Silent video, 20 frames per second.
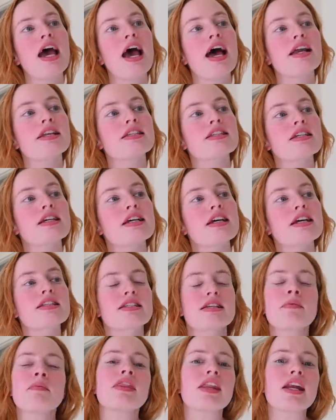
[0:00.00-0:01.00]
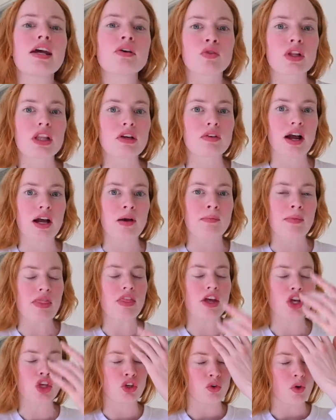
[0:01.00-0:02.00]
and it's something that I really
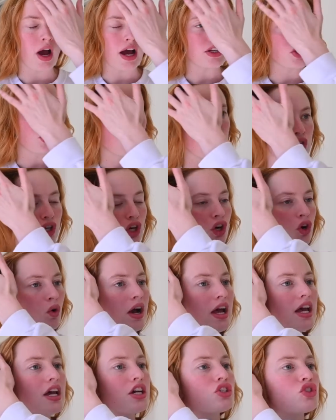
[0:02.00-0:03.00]
recommend that you guys do.